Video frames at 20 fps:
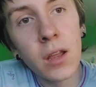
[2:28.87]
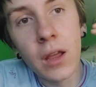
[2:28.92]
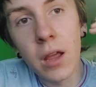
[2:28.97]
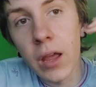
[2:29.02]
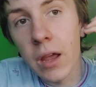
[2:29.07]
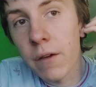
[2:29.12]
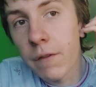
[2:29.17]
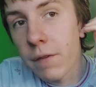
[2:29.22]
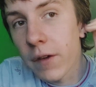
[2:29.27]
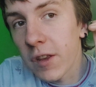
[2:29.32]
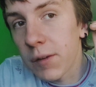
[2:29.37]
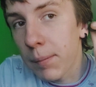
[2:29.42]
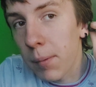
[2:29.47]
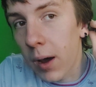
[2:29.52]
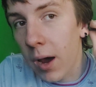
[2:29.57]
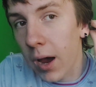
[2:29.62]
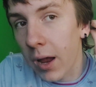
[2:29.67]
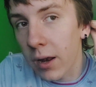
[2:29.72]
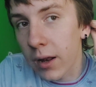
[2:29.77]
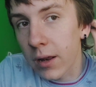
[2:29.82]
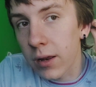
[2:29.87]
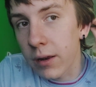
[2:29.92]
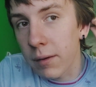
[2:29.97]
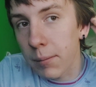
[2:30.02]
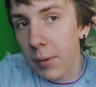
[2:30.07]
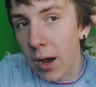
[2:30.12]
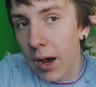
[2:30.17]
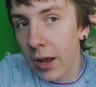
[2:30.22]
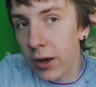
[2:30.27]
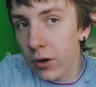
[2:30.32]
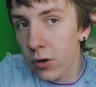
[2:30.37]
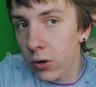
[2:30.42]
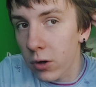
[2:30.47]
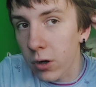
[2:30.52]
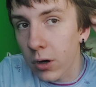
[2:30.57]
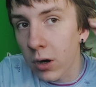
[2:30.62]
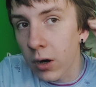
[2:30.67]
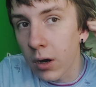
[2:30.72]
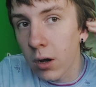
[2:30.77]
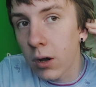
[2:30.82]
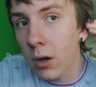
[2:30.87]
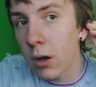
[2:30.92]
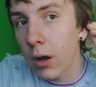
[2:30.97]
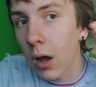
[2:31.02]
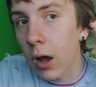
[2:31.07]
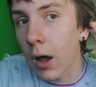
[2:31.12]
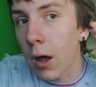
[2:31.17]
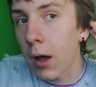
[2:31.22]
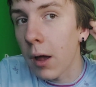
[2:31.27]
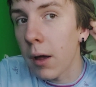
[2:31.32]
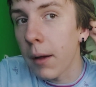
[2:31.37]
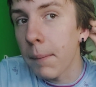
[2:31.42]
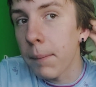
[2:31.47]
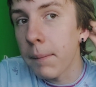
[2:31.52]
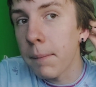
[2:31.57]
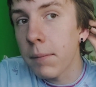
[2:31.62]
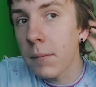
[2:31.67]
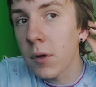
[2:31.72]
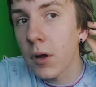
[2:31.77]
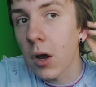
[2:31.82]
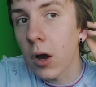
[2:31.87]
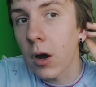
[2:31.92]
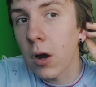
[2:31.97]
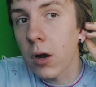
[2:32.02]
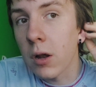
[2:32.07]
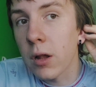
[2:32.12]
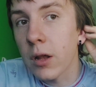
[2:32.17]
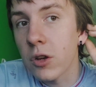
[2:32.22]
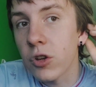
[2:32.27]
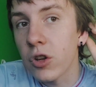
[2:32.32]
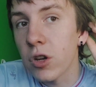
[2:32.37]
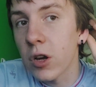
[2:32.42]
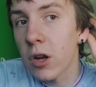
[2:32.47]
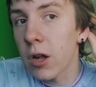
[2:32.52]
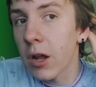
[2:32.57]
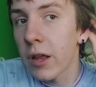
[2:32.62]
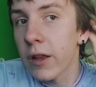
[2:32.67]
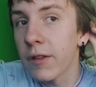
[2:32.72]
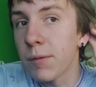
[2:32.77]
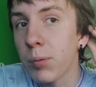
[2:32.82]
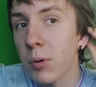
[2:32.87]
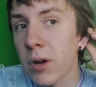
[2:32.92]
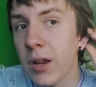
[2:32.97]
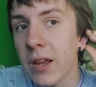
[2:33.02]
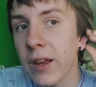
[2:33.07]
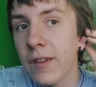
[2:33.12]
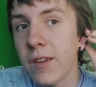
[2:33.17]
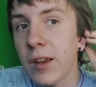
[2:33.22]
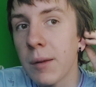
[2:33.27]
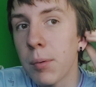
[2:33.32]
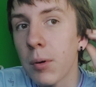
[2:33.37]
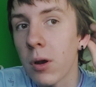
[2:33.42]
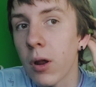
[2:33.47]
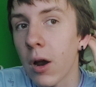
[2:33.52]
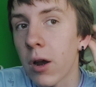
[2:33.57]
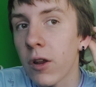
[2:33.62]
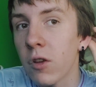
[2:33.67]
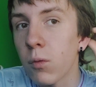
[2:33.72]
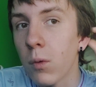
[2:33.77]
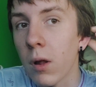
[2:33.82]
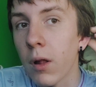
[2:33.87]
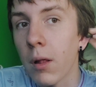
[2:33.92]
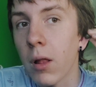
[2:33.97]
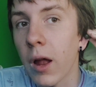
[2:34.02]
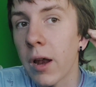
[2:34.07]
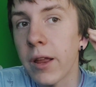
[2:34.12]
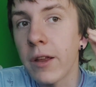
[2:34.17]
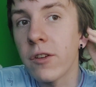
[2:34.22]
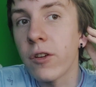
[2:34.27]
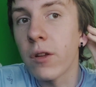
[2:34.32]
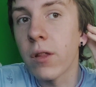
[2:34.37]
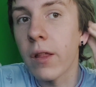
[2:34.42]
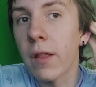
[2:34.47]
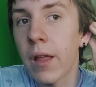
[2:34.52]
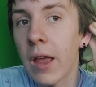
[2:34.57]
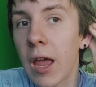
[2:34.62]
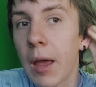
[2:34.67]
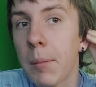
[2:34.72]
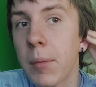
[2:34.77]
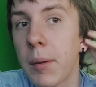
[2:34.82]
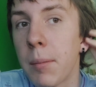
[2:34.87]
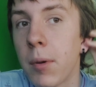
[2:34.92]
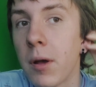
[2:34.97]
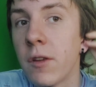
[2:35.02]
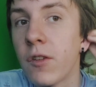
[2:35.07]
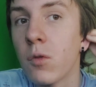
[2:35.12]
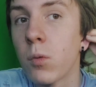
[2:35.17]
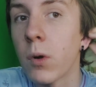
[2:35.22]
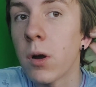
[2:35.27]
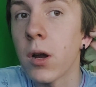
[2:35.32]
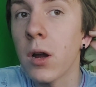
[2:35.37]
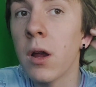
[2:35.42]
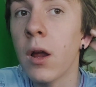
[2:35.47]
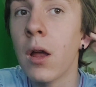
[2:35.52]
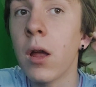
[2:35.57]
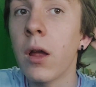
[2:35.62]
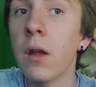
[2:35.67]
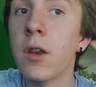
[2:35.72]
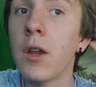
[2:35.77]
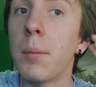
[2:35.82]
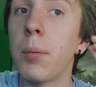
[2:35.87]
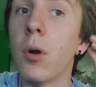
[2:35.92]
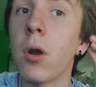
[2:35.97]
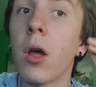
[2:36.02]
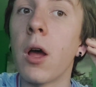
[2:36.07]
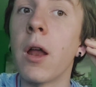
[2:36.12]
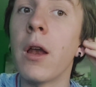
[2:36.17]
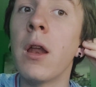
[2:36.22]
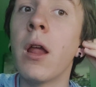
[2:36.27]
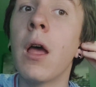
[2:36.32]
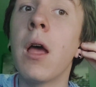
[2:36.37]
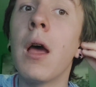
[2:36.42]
It fits behind your cartilage here. It's pretty easy to put on as well, a lot easier than the Ambi buds were to put on.